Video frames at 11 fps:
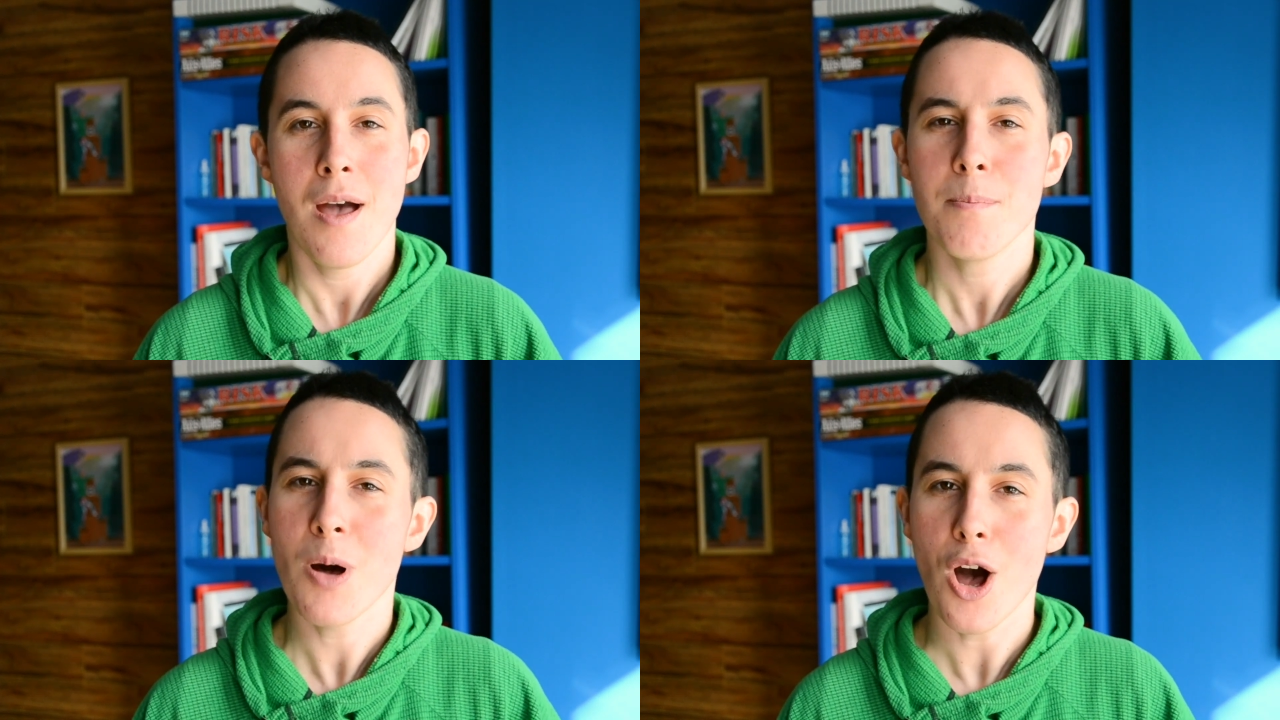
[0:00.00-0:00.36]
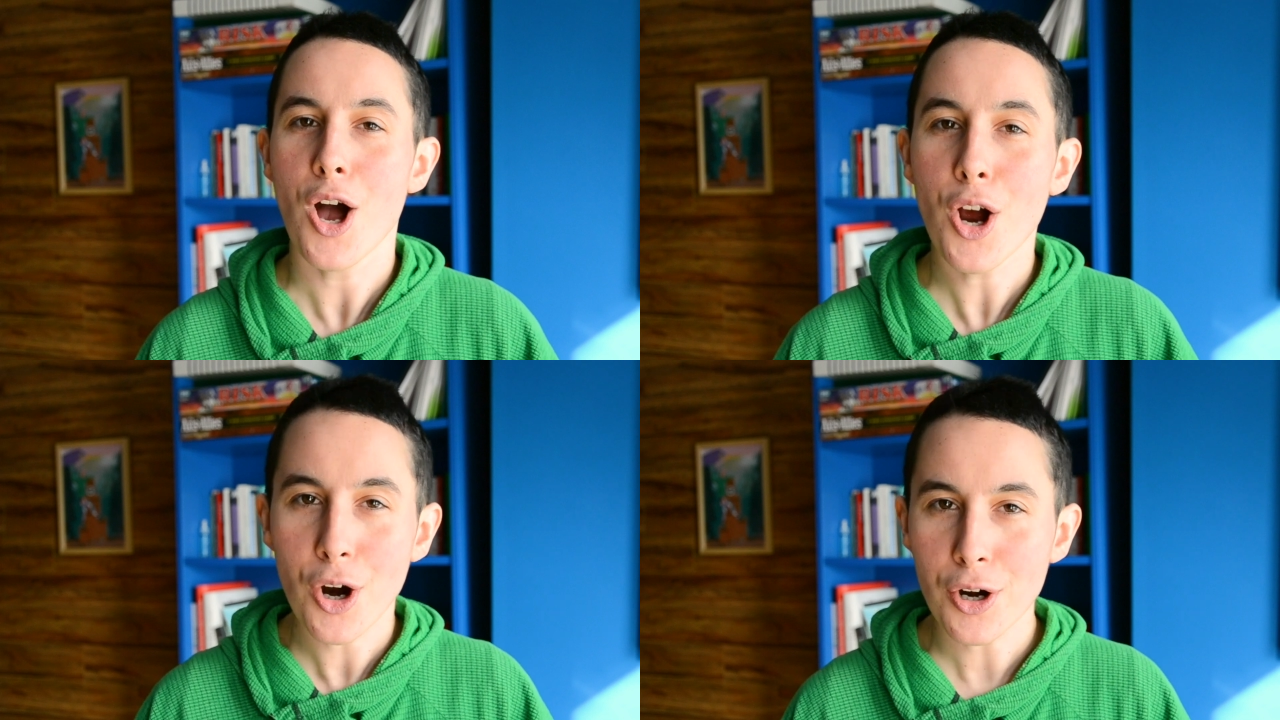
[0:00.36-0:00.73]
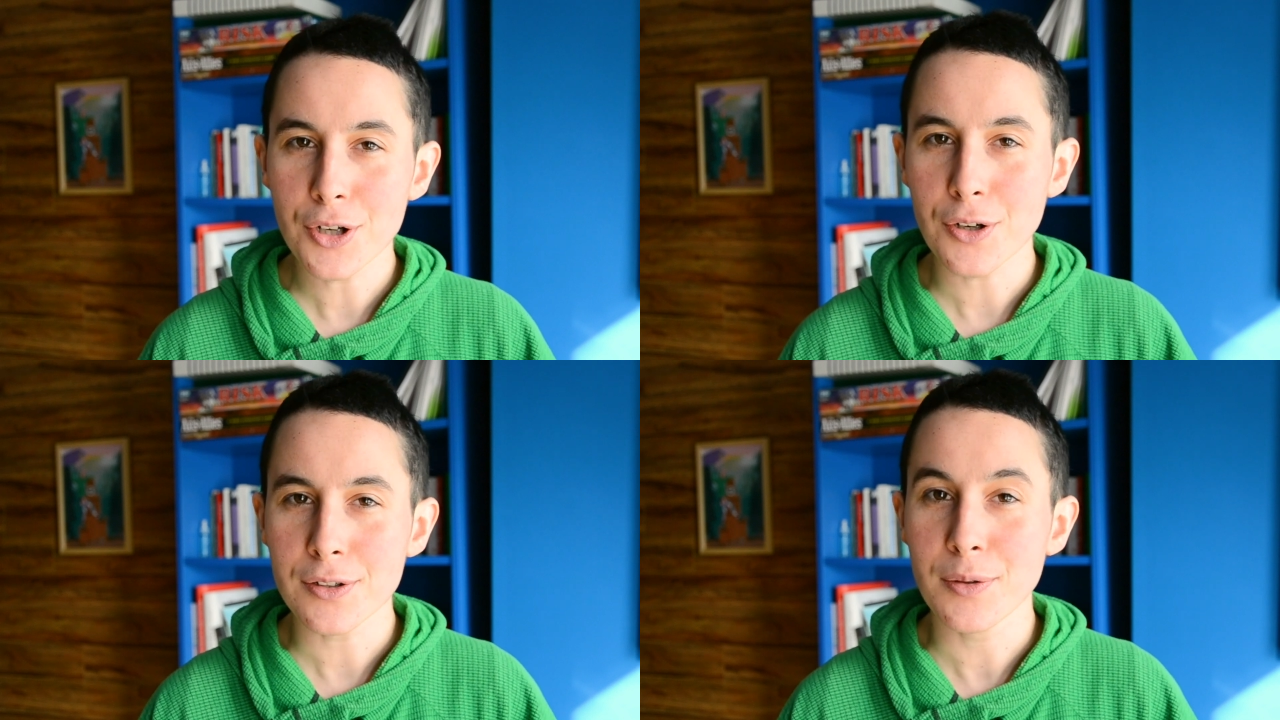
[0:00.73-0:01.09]
but
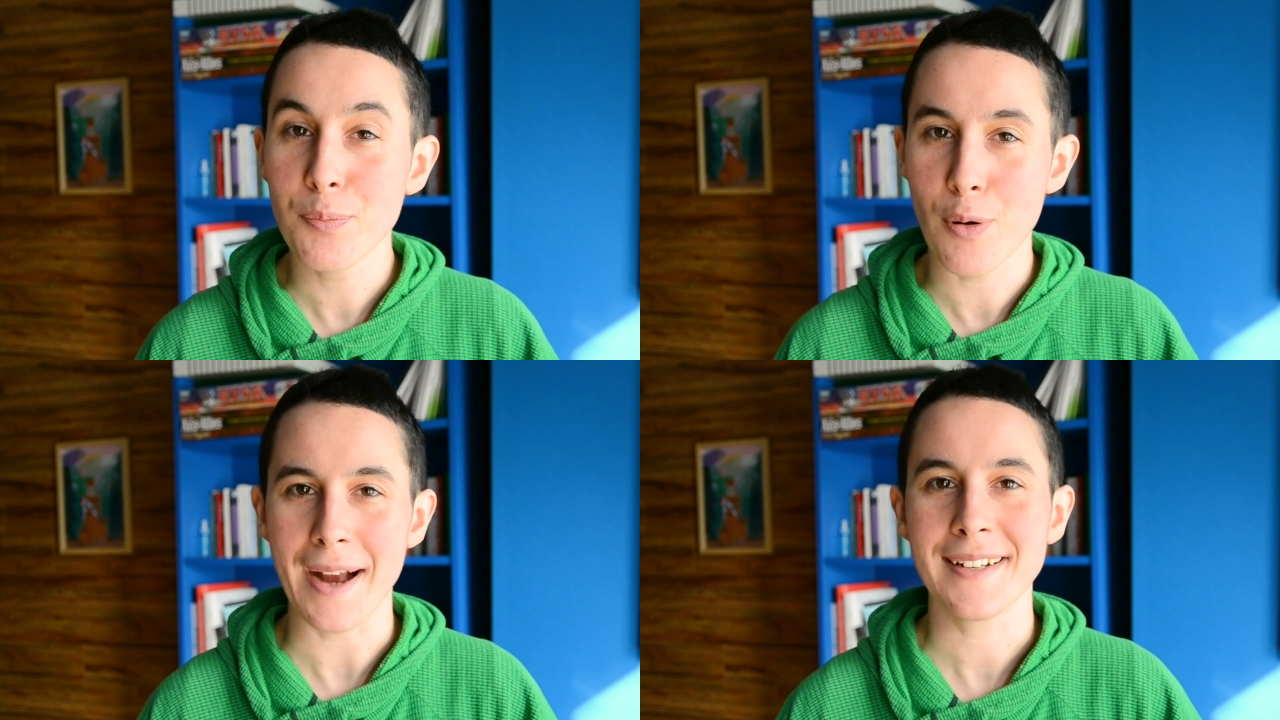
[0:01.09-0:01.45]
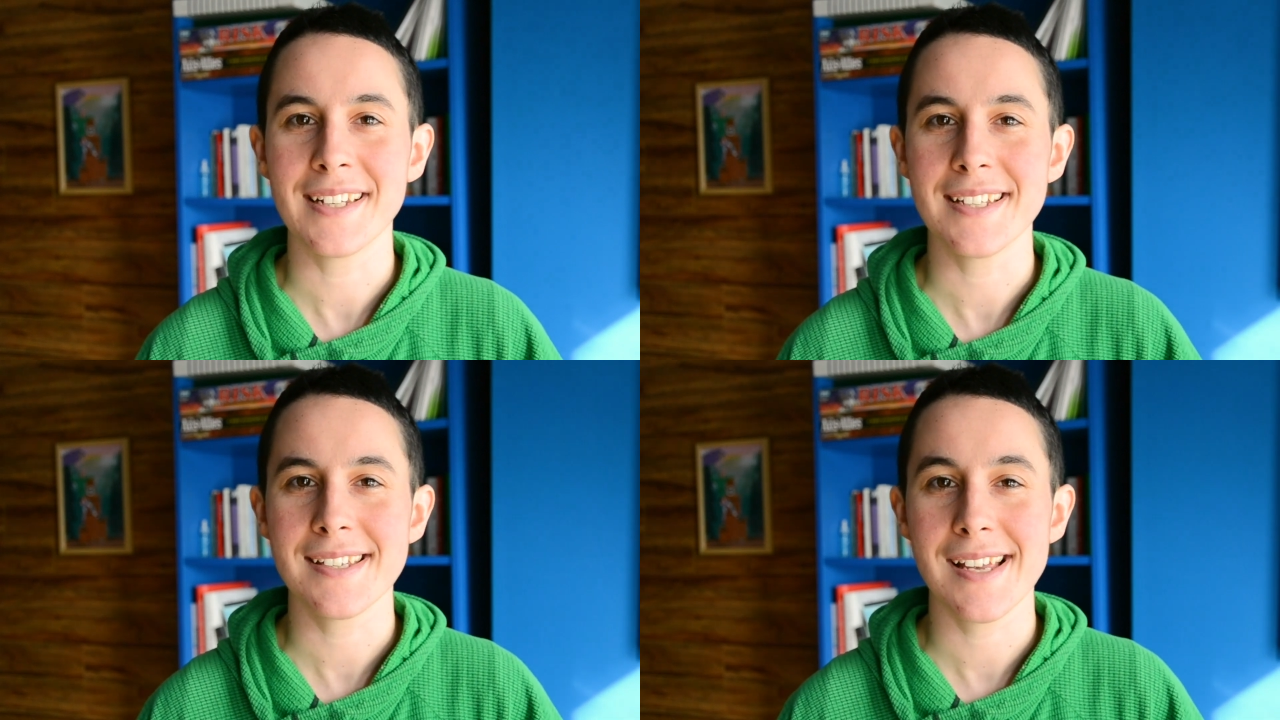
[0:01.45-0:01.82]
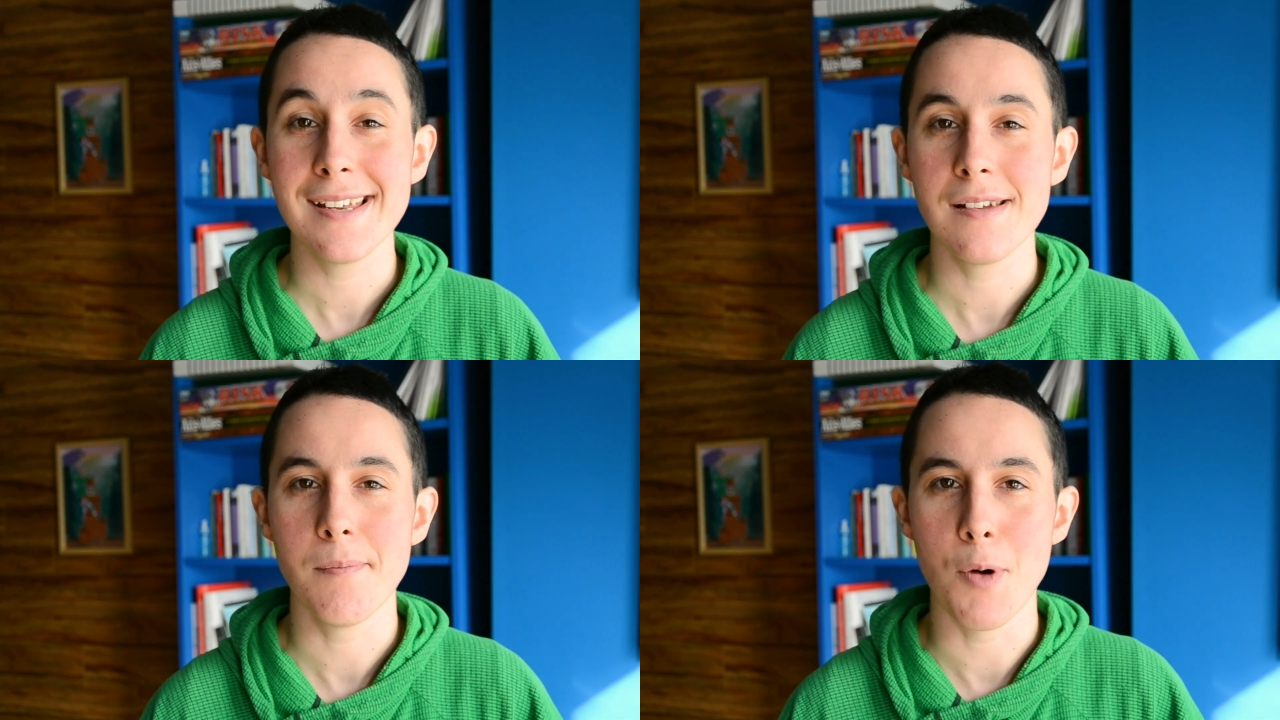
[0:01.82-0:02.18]
harder to practice
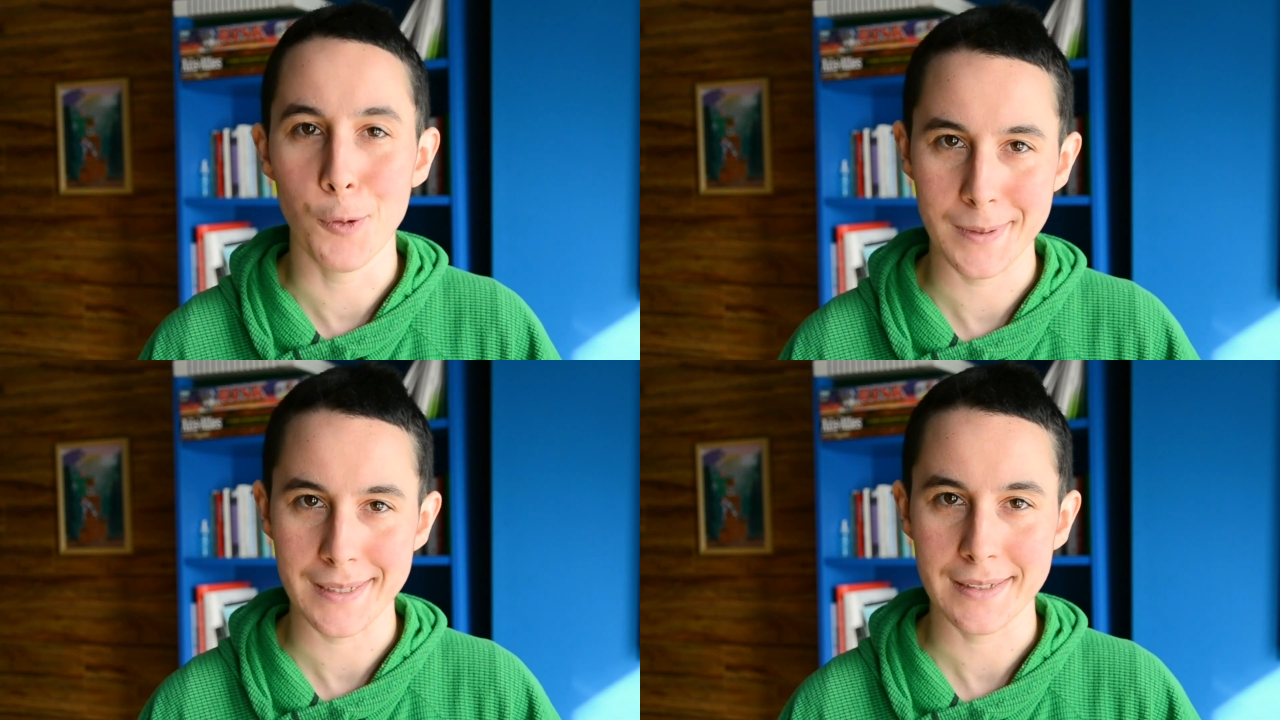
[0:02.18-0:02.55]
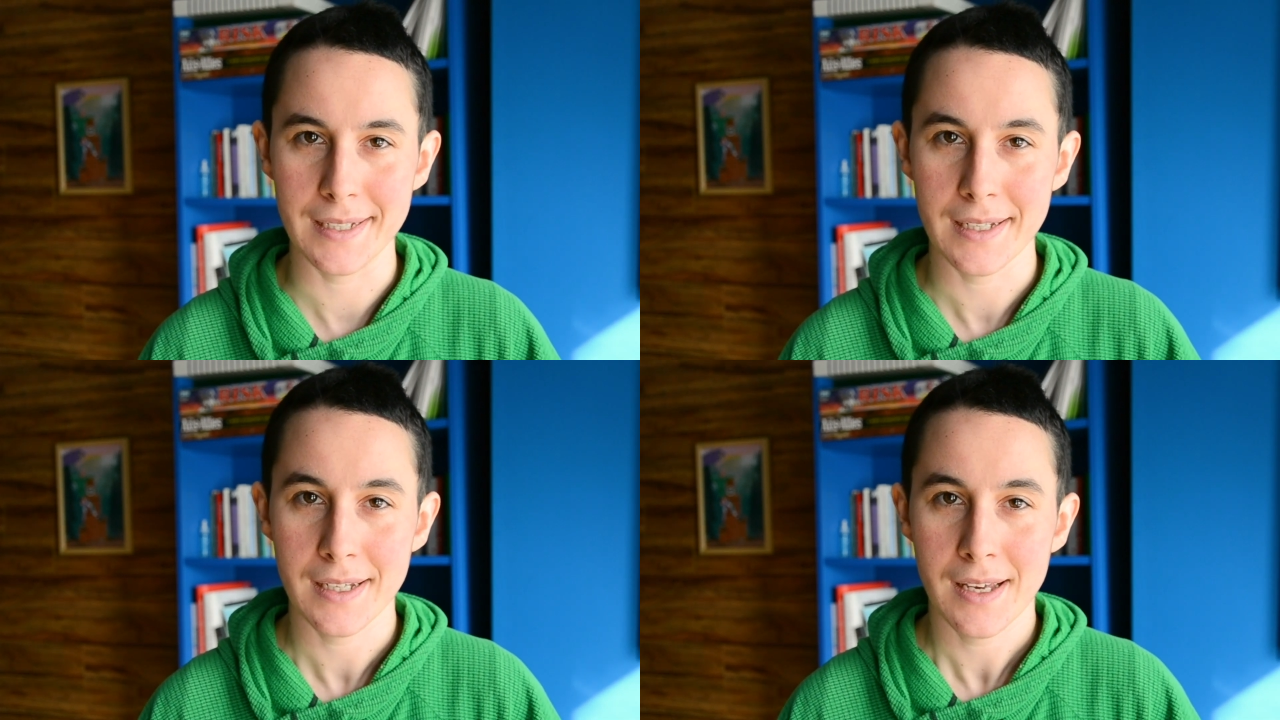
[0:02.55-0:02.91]
in the moment.